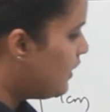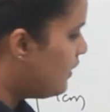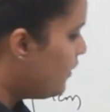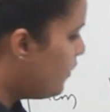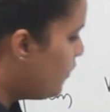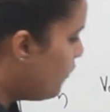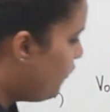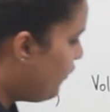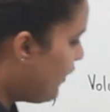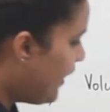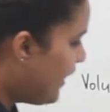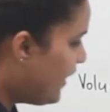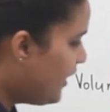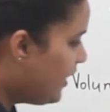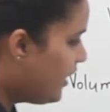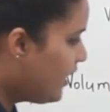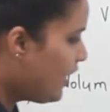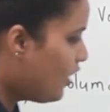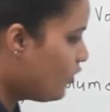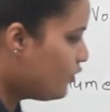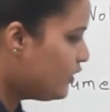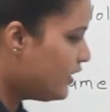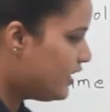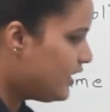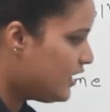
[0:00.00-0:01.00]
finding
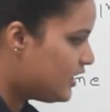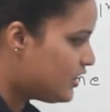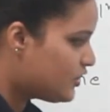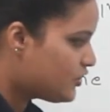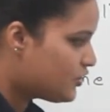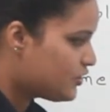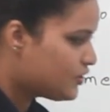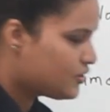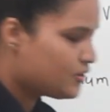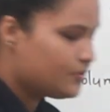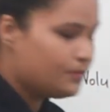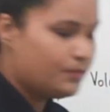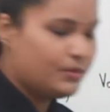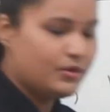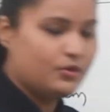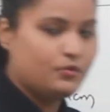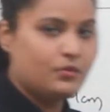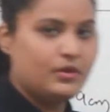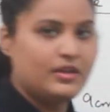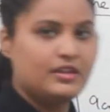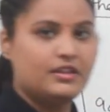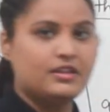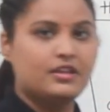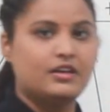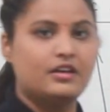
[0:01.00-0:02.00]
out the relationship
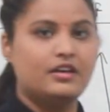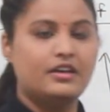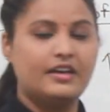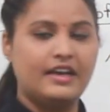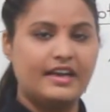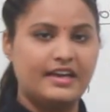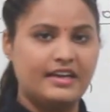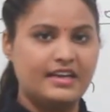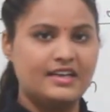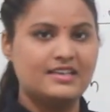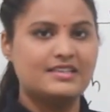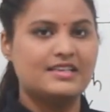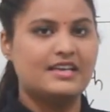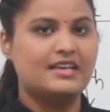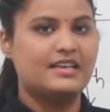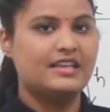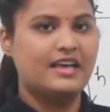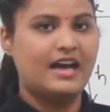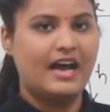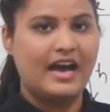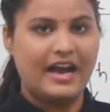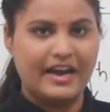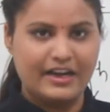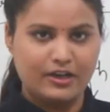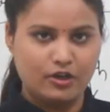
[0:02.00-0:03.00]
between the radius and
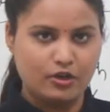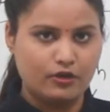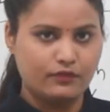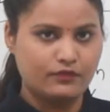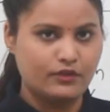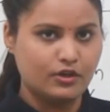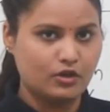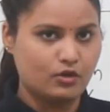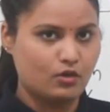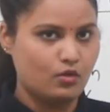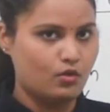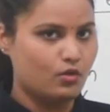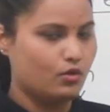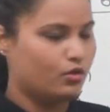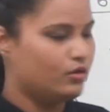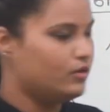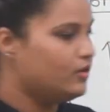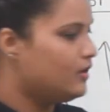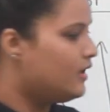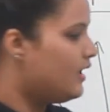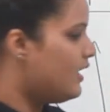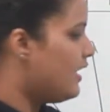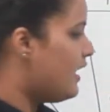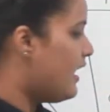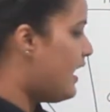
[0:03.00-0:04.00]
the height of the
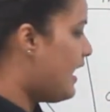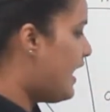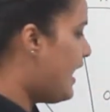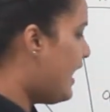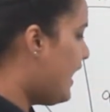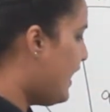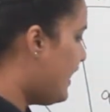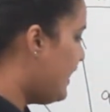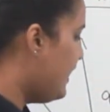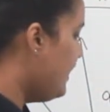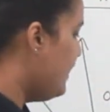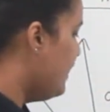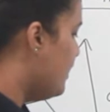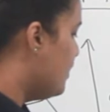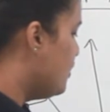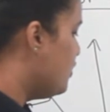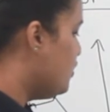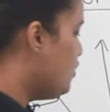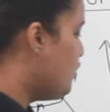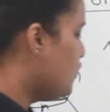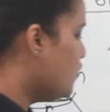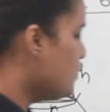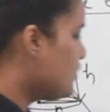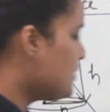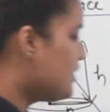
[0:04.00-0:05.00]
cone, I
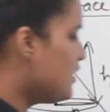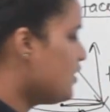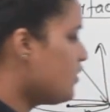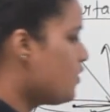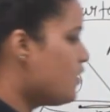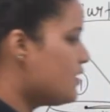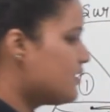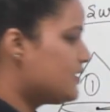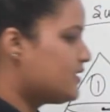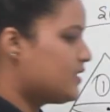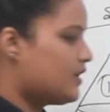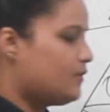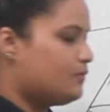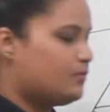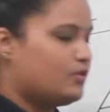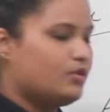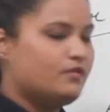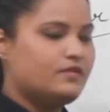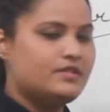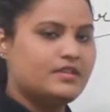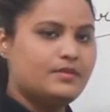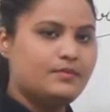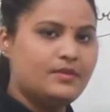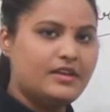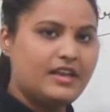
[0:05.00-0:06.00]
use the concept
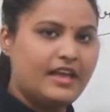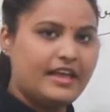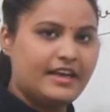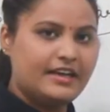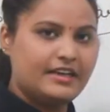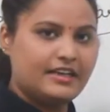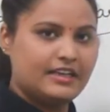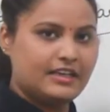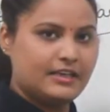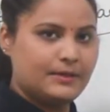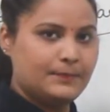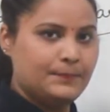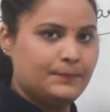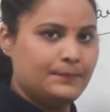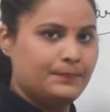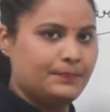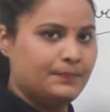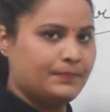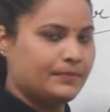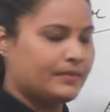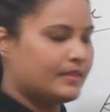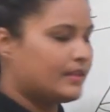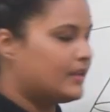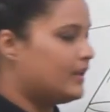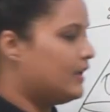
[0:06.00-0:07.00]
of similarity.
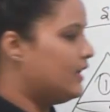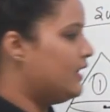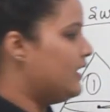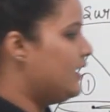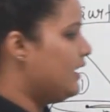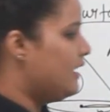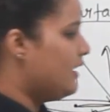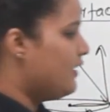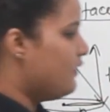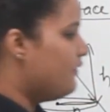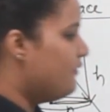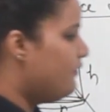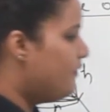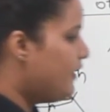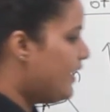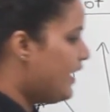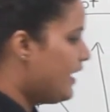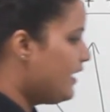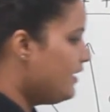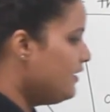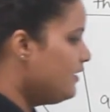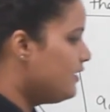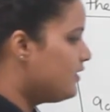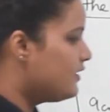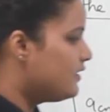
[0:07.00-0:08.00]

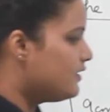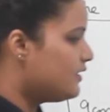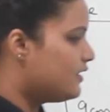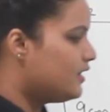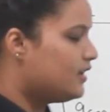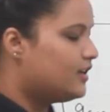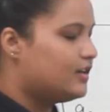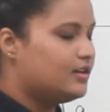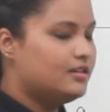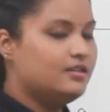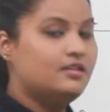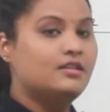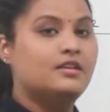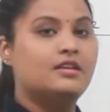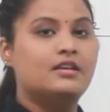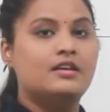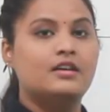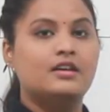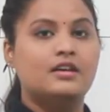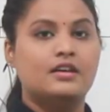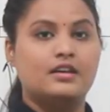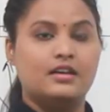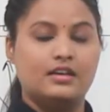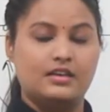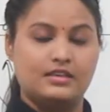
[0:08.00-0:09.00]
When the
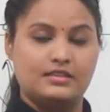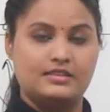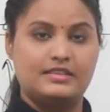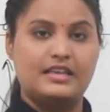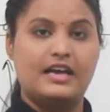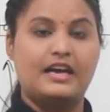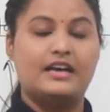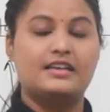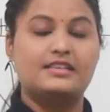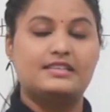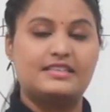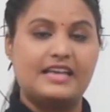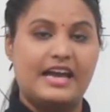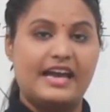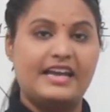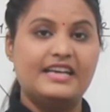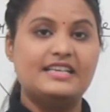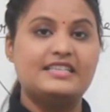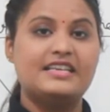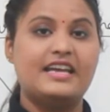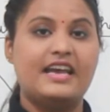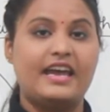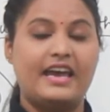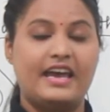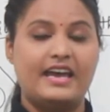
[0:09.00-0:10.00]

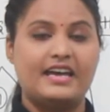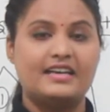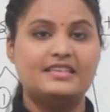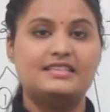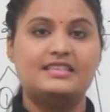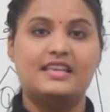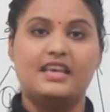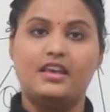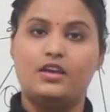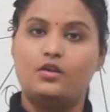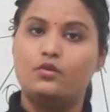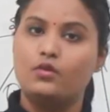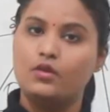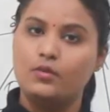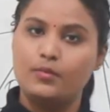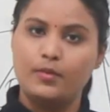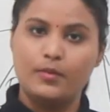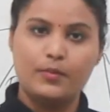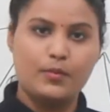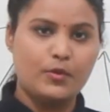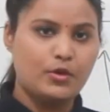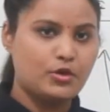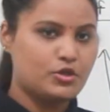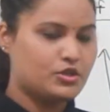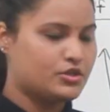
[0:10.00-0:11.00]
sides has equal
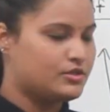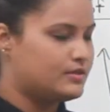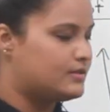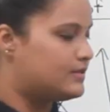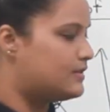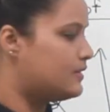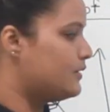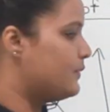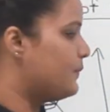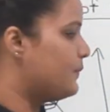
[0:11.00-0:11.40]
proportions,